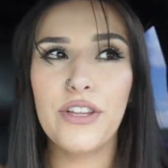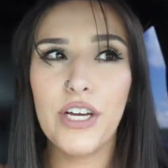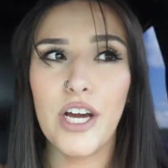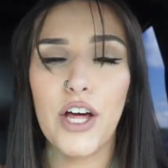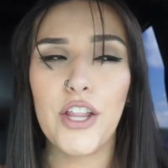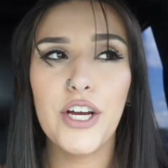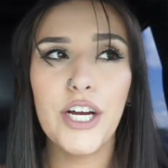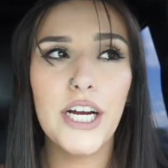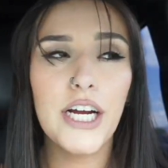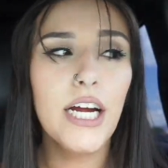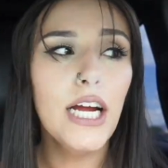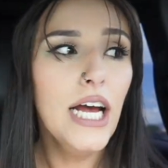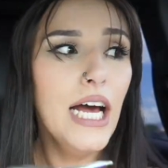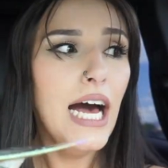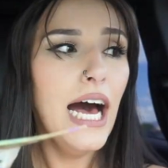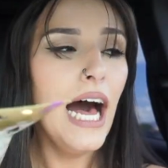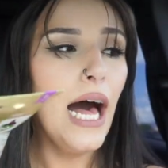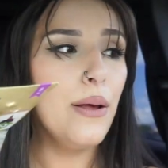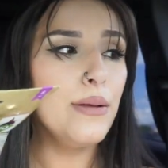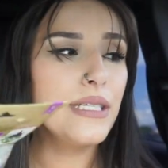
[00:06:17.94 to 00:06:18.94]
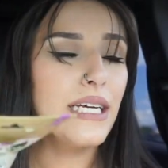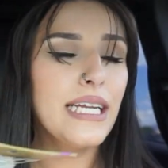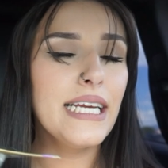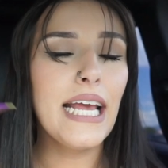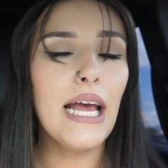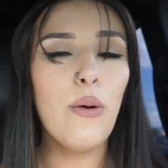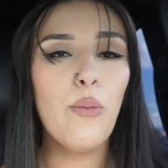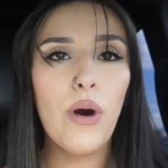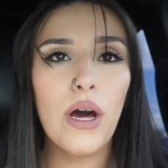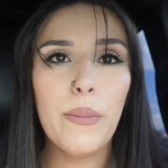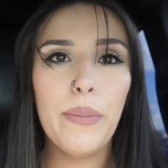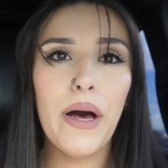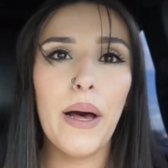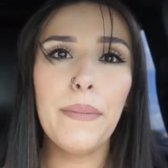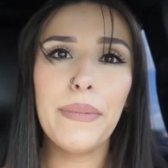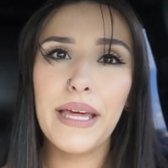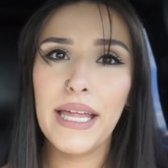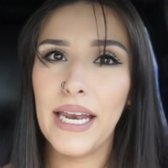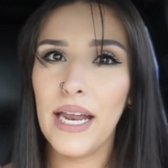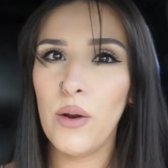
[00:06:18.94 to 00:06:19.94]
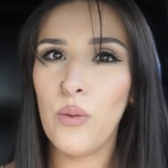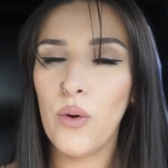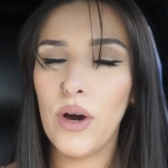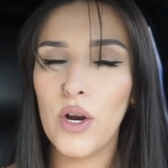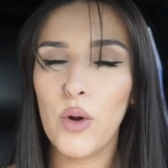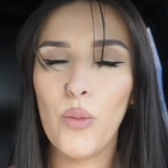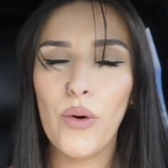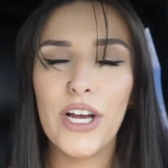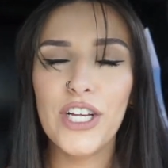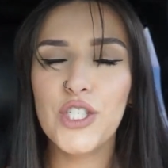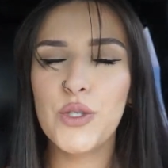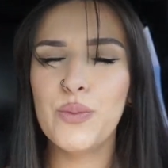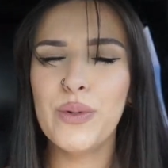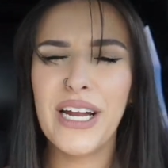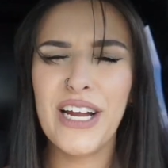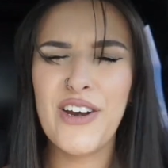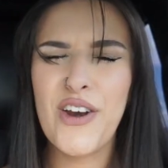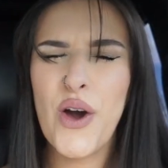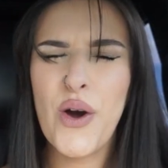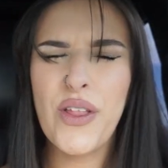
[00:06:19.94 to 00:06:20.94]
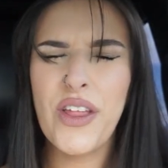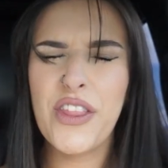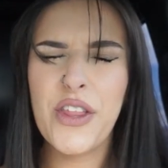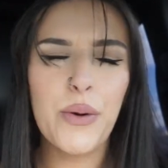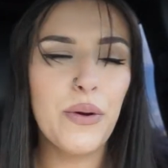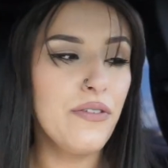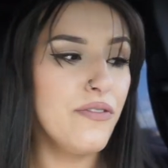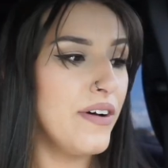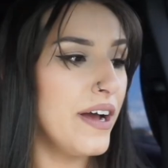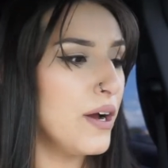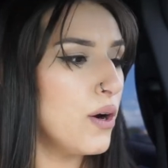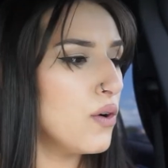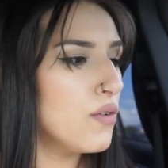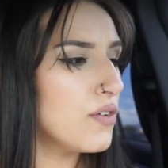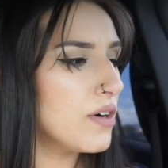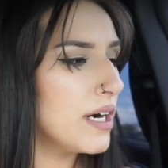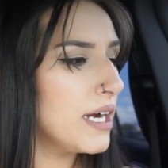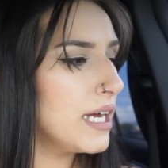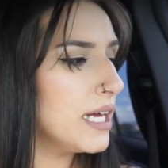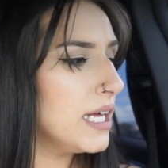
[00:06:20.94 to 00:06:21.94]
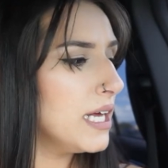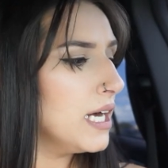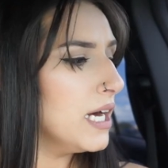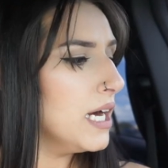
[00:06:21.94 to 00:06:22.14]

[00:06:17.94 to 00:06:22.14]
the other. I was gonna get one pumpkin and one a witch, but I know that they would fight over it.